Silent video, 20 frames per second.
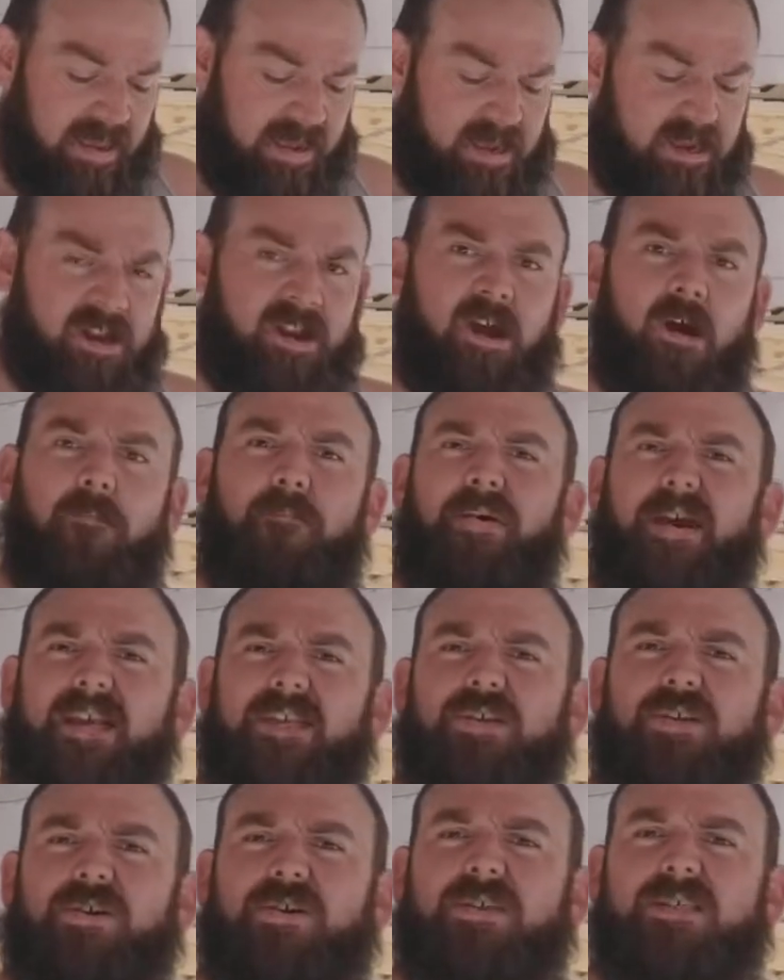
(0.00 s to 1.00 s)
you know,
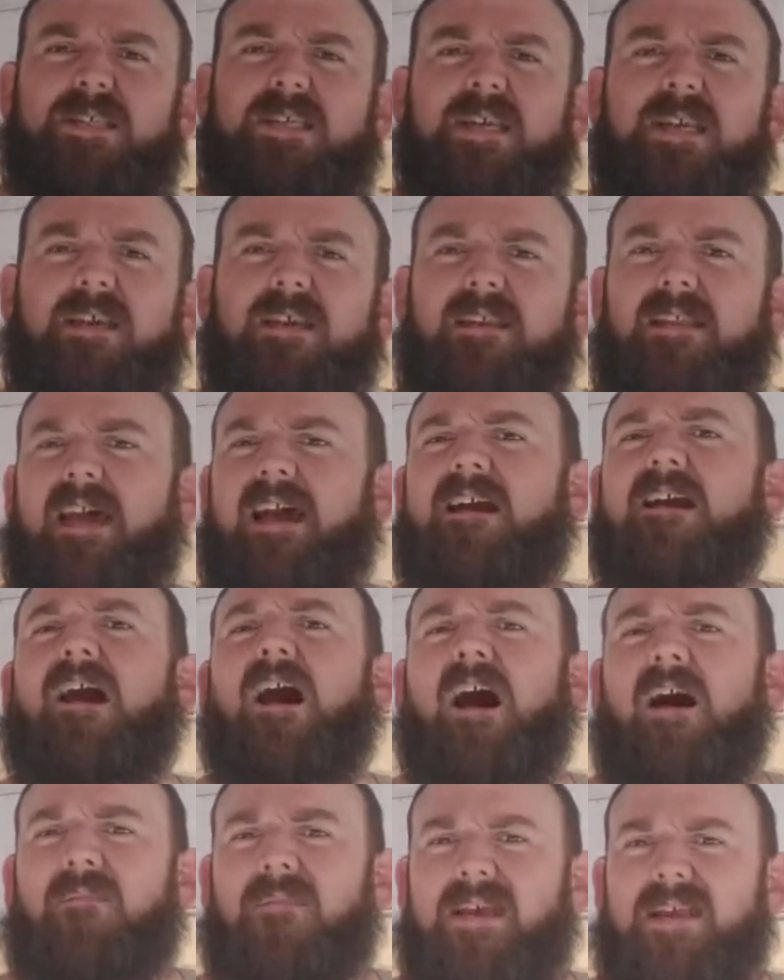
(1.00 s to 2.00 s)
pictures, not
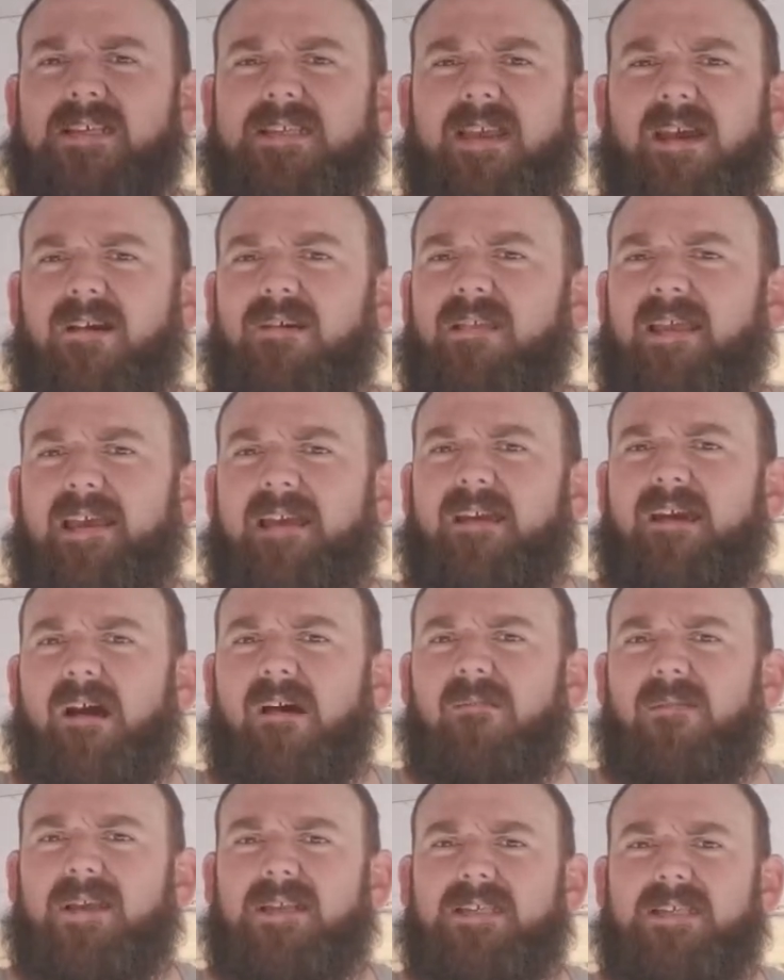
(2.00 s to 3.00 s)
comics. I don't like
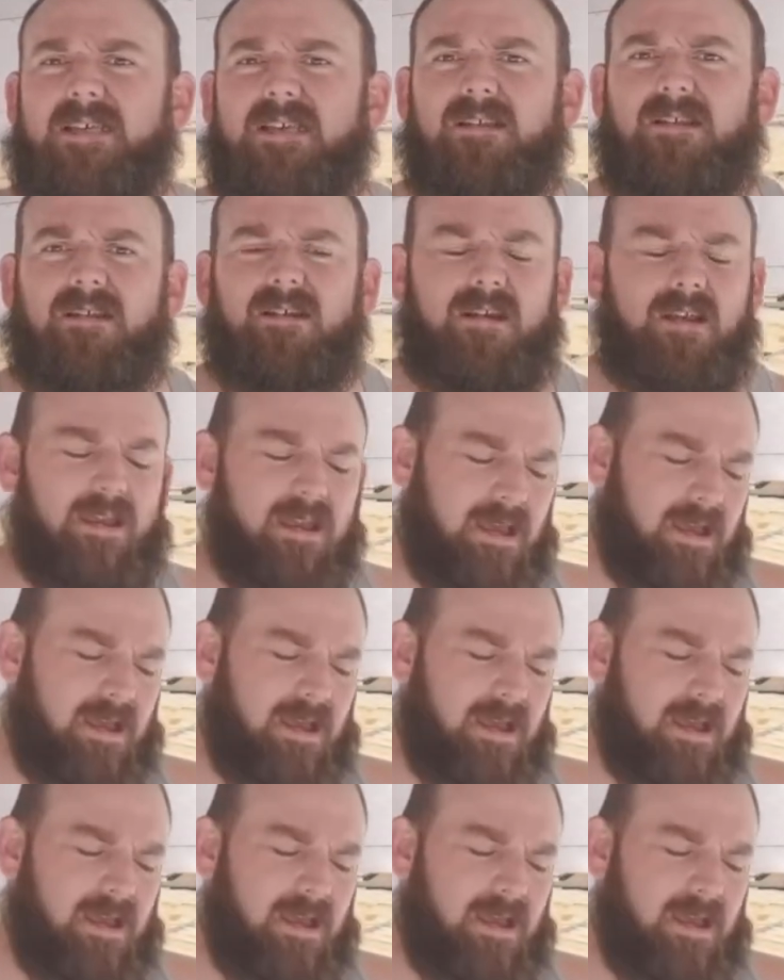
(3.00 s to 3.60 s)
comics either.